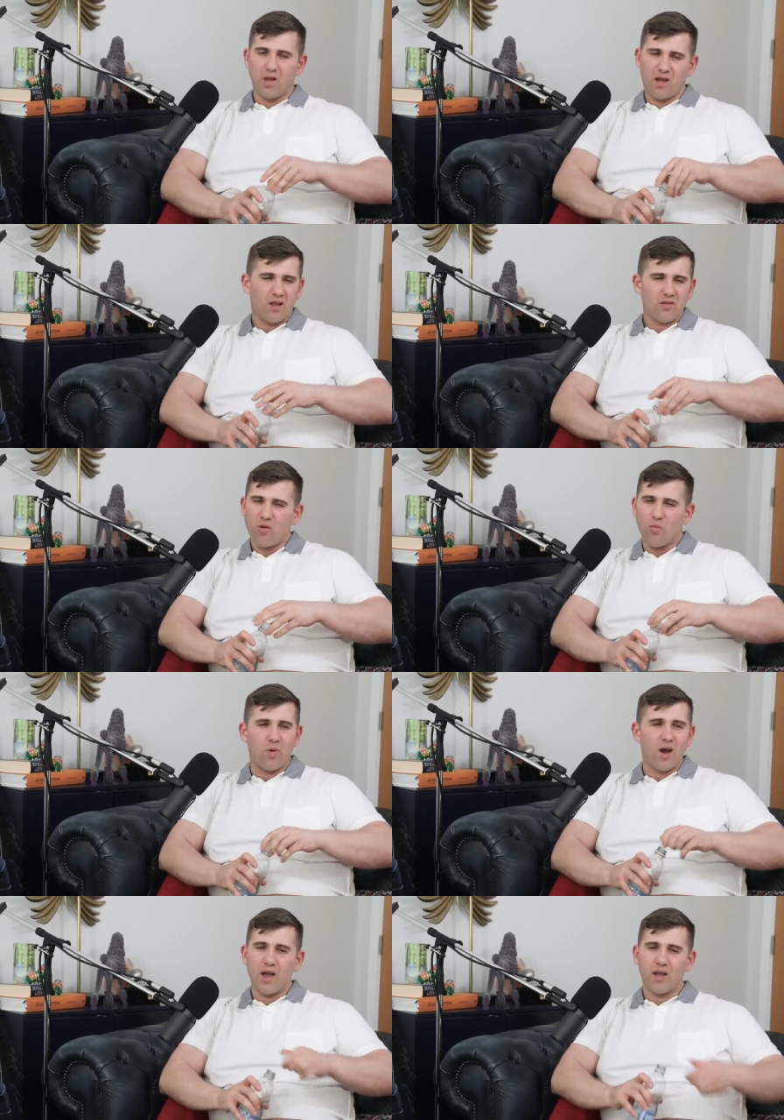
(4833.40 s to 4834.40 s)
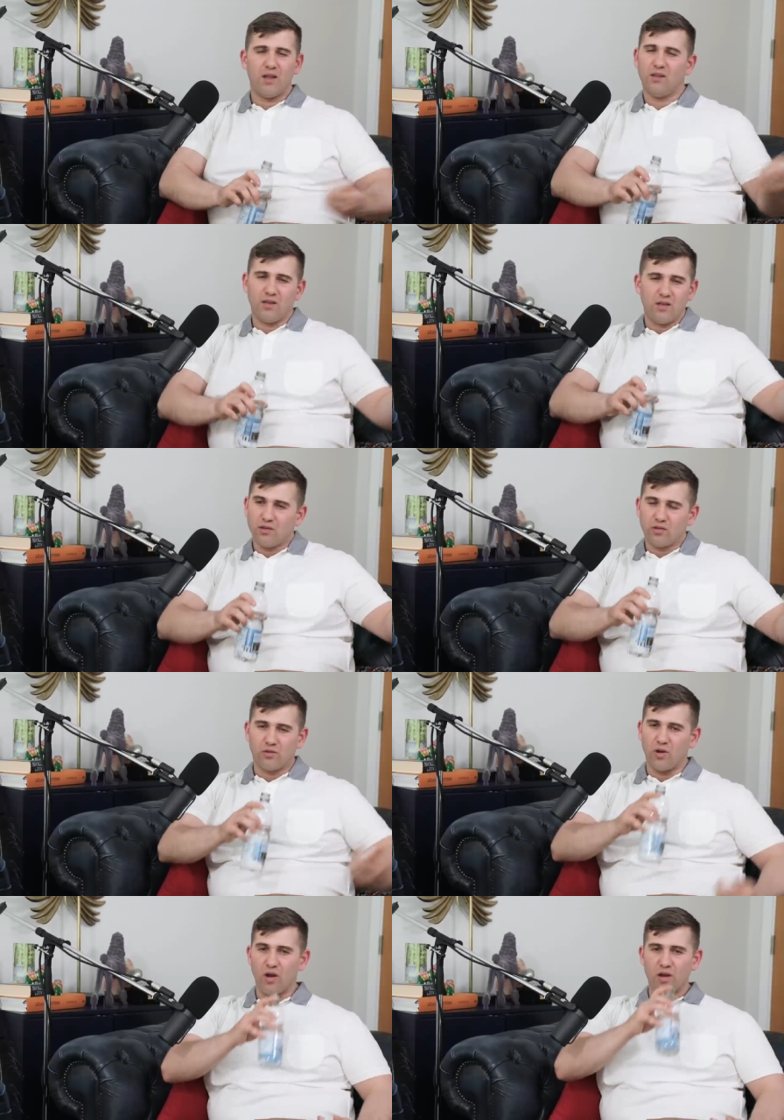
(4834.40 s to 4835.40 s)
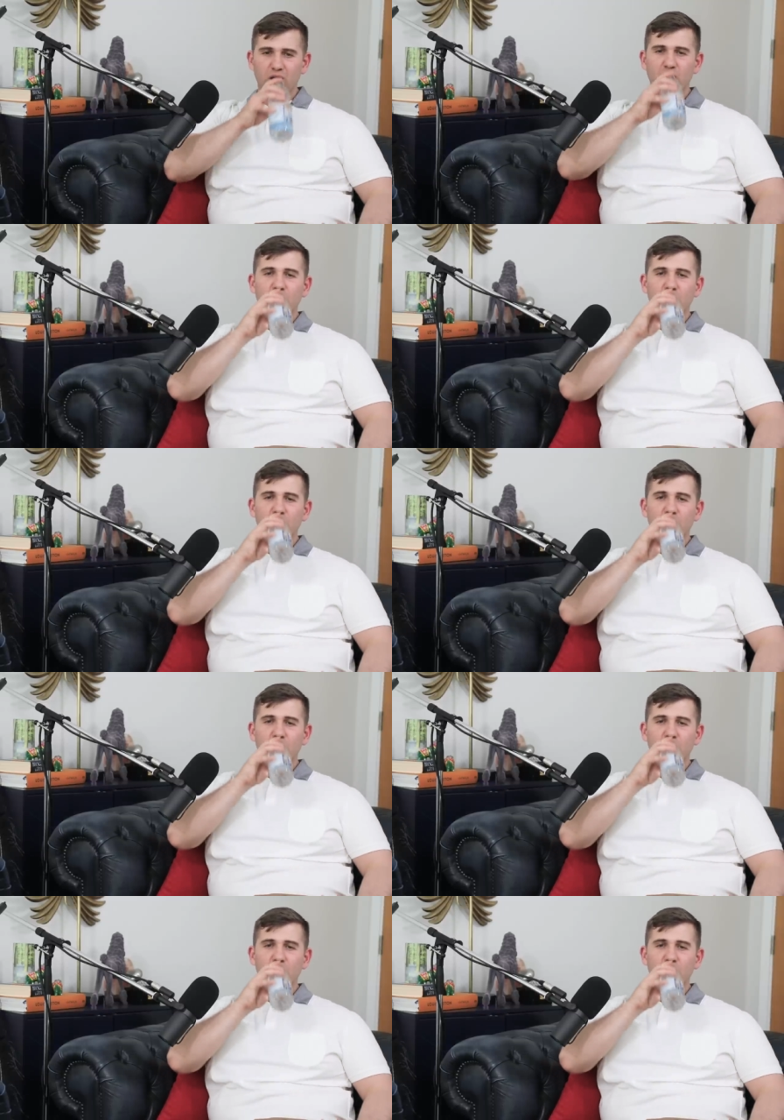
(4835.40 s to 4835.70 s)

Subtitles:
I don't know why he needed to die.